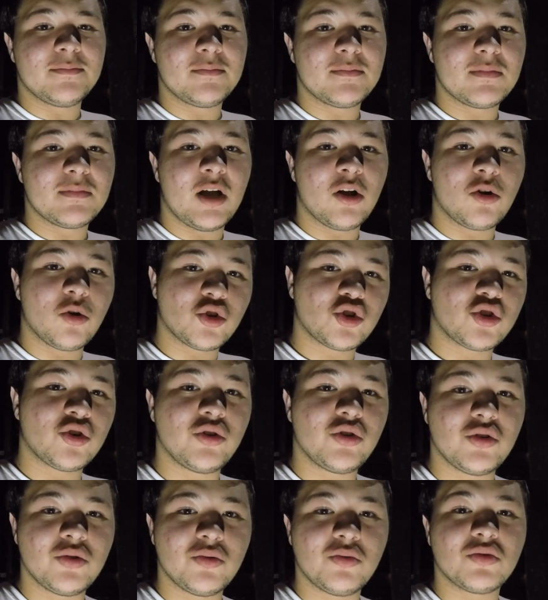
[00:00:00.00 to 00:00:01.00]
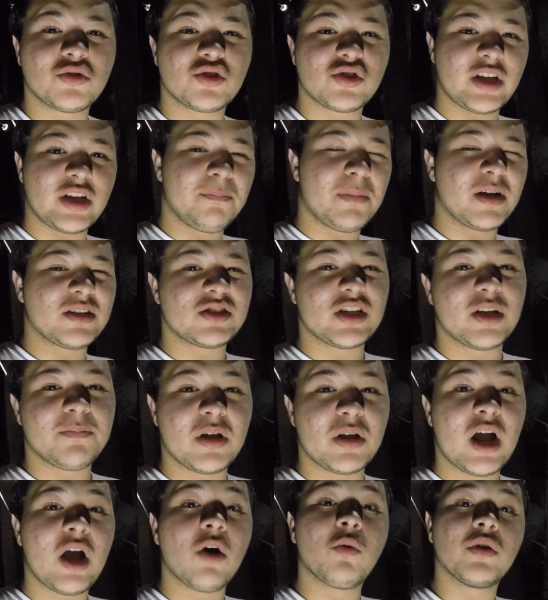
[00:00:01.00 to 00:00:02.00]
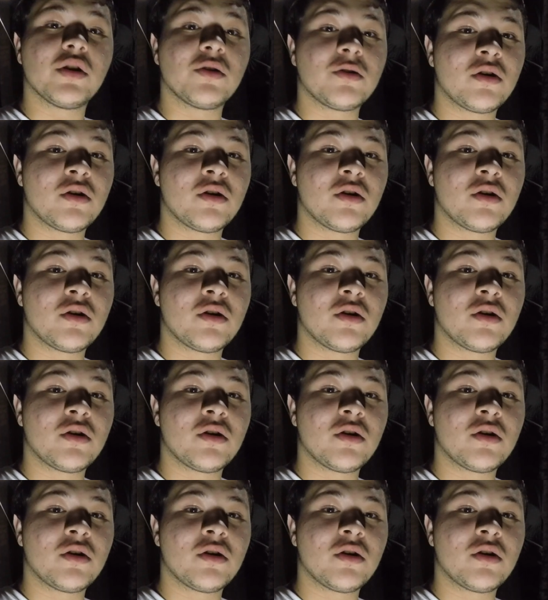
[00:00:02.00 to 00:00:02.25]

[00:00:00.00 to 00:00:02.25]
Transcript: I'll go showing you step by step on how we